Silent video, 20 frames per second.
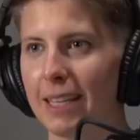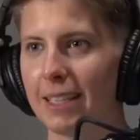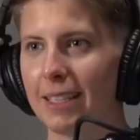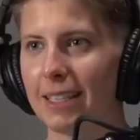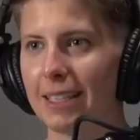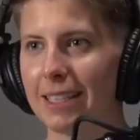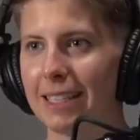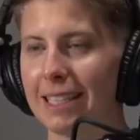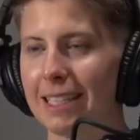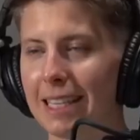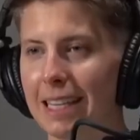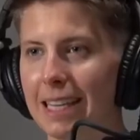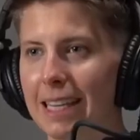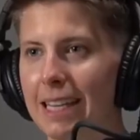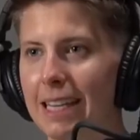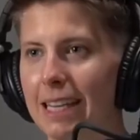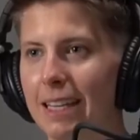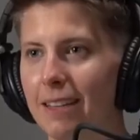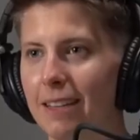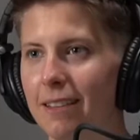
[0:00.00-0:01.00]
to
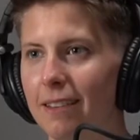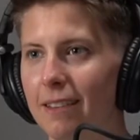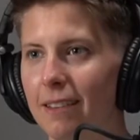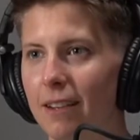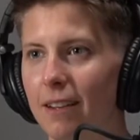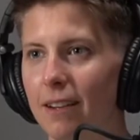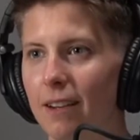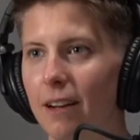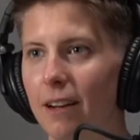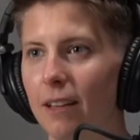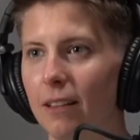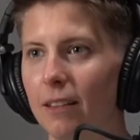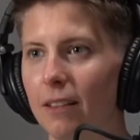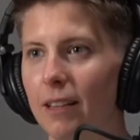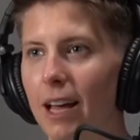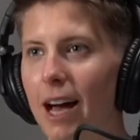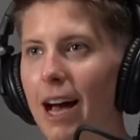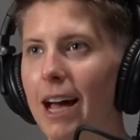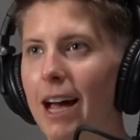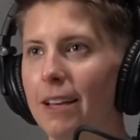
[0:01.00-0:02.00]
see a
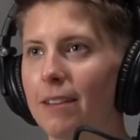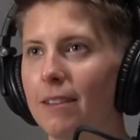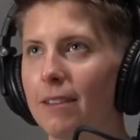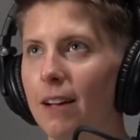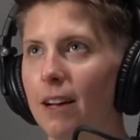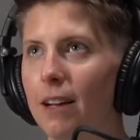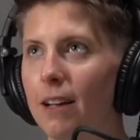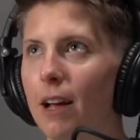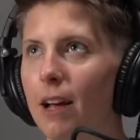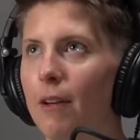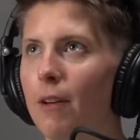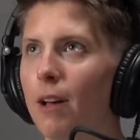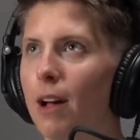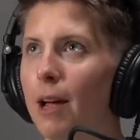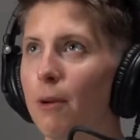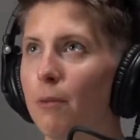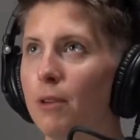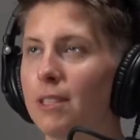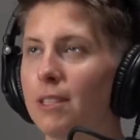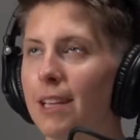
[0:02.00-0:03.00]
lot,
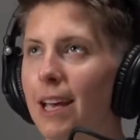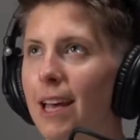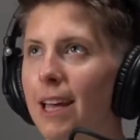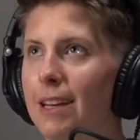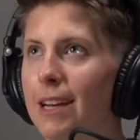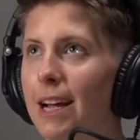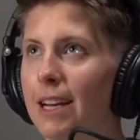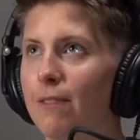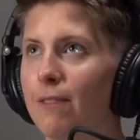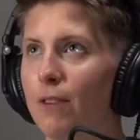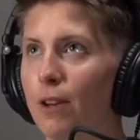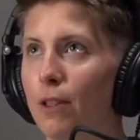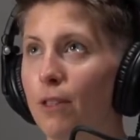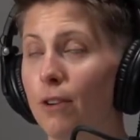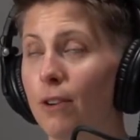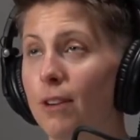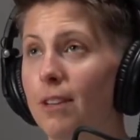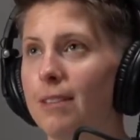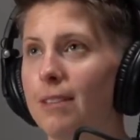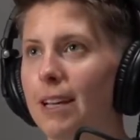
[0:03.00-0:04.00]
I would say not even a
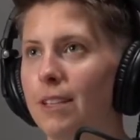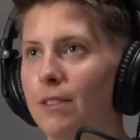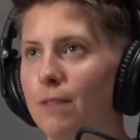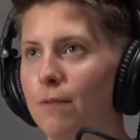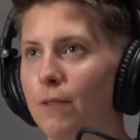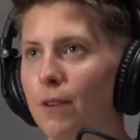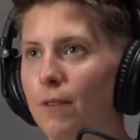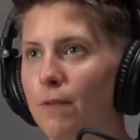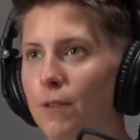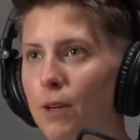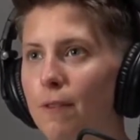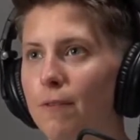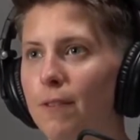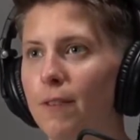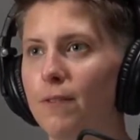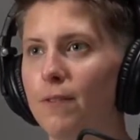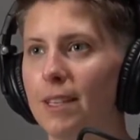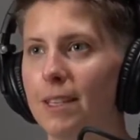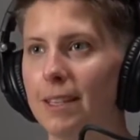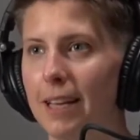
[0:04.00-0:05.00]
30,000-foot view, a
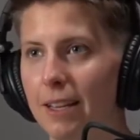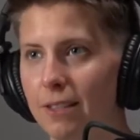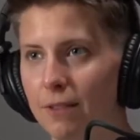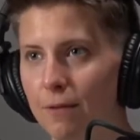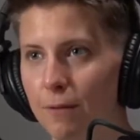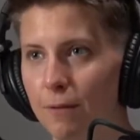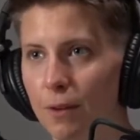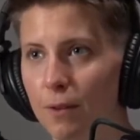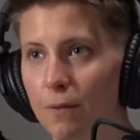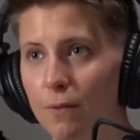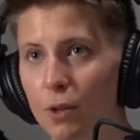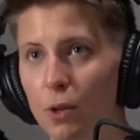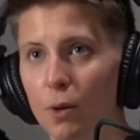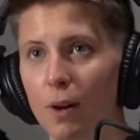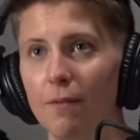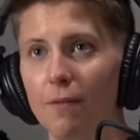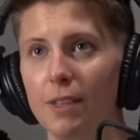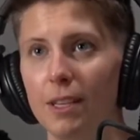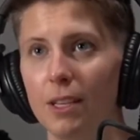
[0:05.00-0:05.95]
50,000-foot view of the